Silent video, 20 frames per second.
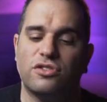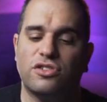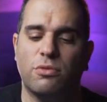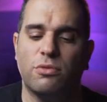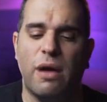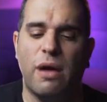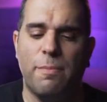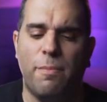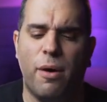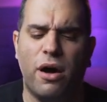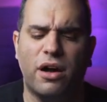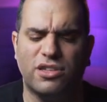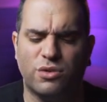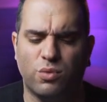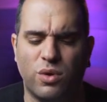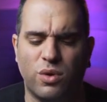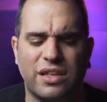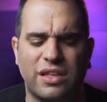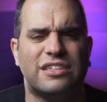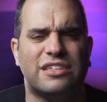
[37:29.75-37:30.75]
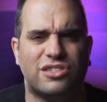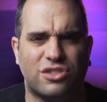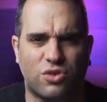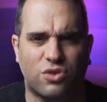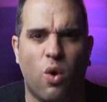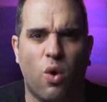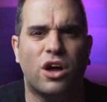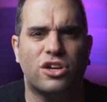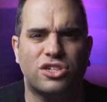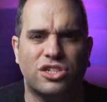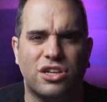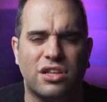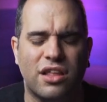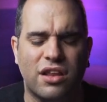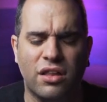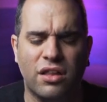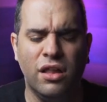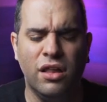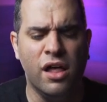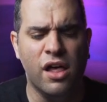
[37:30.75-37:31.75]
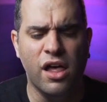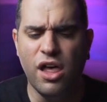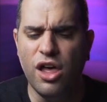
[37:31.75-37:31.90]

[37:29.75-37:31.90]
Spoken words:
So my box will get squashed a little,